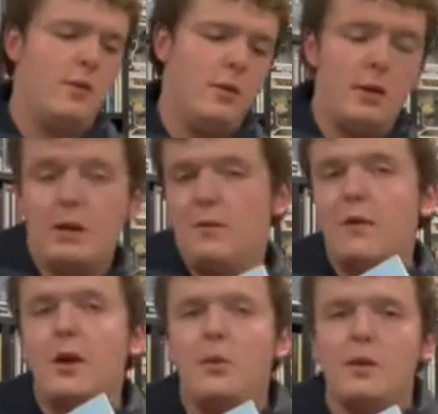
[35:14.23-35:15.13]
like, the
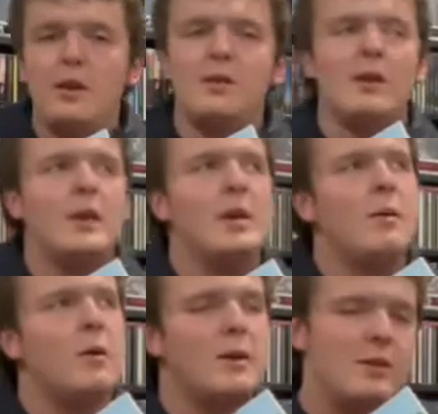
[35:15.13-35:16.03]
vinyl release that came
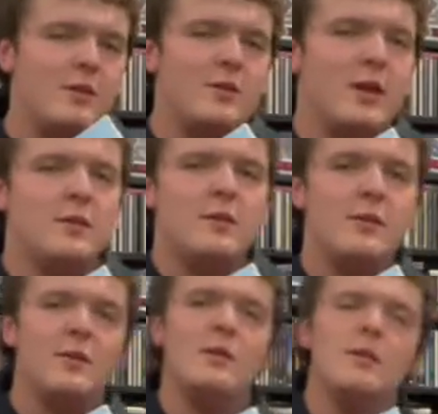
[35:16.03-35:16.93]
out in
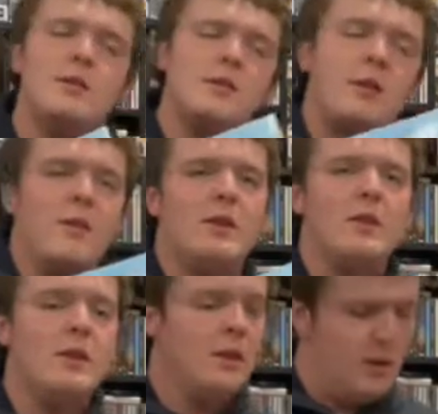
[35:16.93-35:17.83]

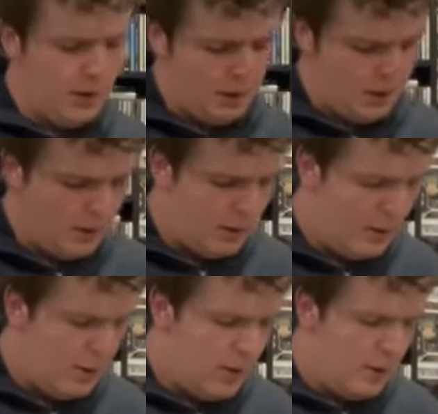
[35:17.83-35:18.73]
2017.
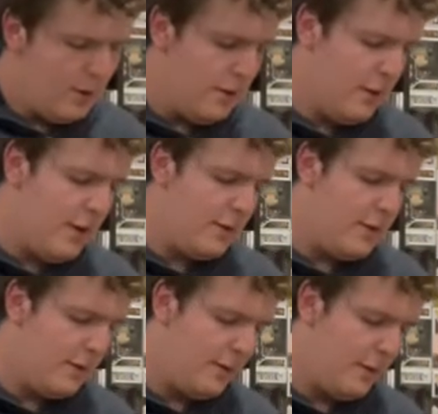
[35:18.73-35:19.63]
So this